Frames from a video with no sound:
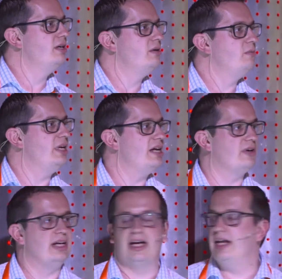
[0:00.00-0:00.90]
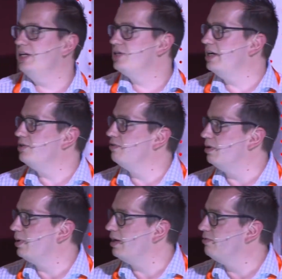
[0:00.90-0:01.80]
we're never going to get any change through the
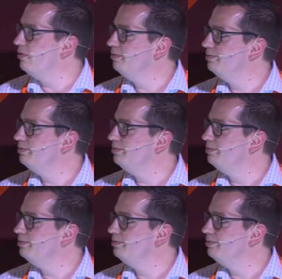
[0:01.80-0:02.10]
platform.